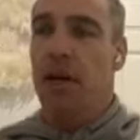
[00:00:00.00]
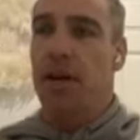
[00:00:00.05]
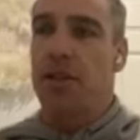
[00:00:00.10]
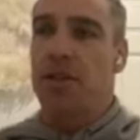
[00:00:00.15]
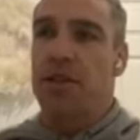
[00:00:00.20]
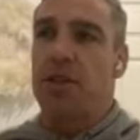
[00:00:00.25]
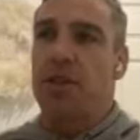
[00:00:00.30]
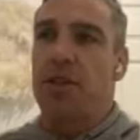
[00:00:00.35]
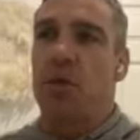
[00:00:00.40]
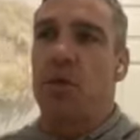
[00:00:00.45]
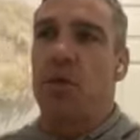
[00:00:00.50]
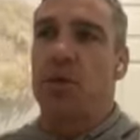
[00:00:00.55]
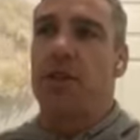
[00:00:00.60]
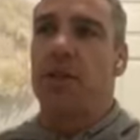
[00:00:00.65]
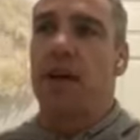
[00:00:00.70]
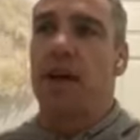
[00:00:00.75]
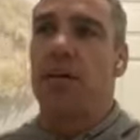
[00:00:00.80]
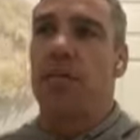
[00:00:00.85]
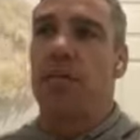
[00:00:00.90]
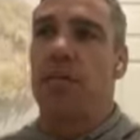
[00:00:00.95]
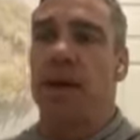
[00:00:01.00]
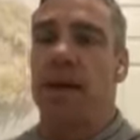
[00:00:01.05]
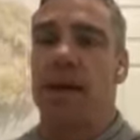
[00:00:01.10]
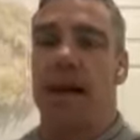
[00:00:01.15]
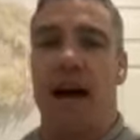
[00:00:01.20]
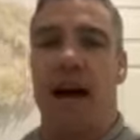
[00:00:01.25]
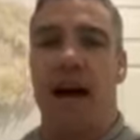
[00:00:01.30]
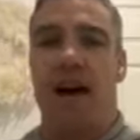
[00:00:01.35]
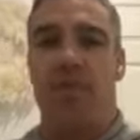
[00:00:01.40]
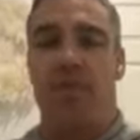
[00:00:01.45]
Just also being a
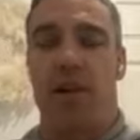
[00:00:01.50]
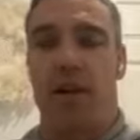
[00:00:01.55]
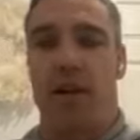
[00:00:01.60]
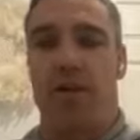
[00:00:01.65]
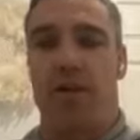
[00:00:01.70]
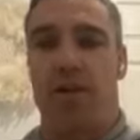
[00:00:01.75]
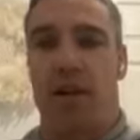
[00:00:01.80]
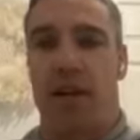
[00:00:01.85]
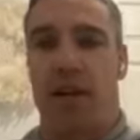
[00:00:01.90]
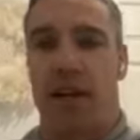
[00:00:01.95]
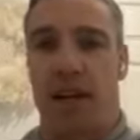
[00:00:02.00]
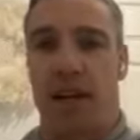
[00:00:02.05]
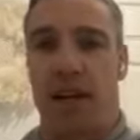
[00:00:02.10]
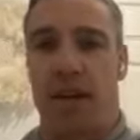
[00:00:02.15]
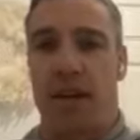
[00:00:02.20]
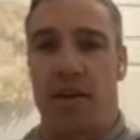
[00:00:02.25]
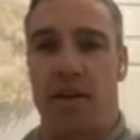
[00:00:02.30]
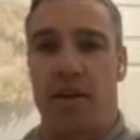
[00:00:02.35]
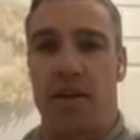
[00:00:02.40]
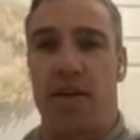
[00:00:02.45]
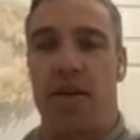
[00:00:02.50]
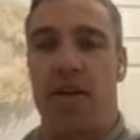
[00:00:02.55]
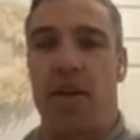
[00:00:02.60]
halfback, you've got to get out there